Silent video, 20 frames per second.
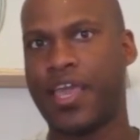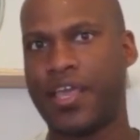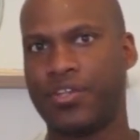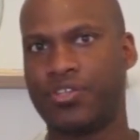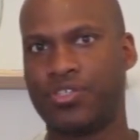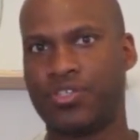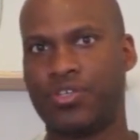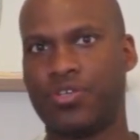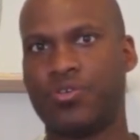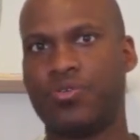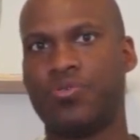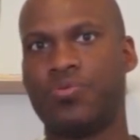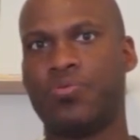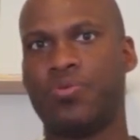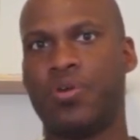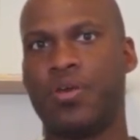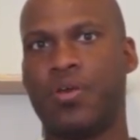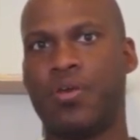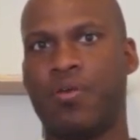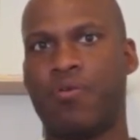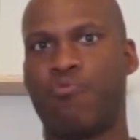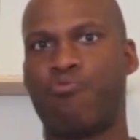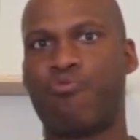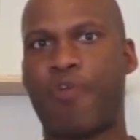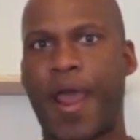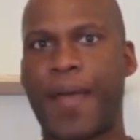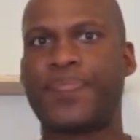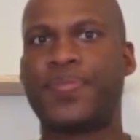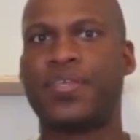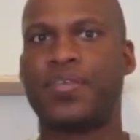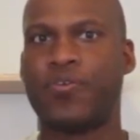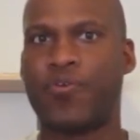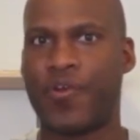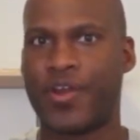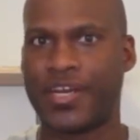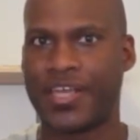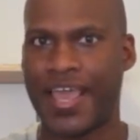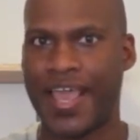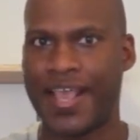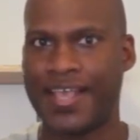into wrapped or
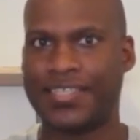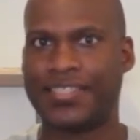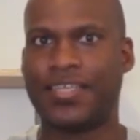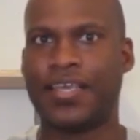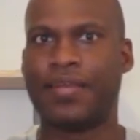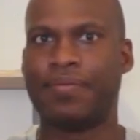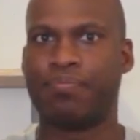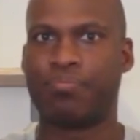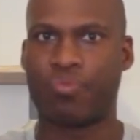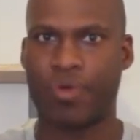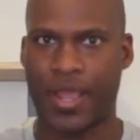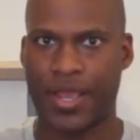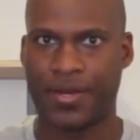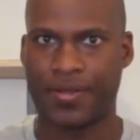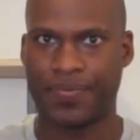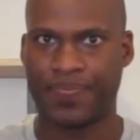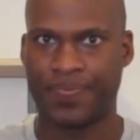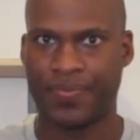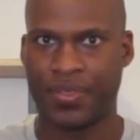encased in bread.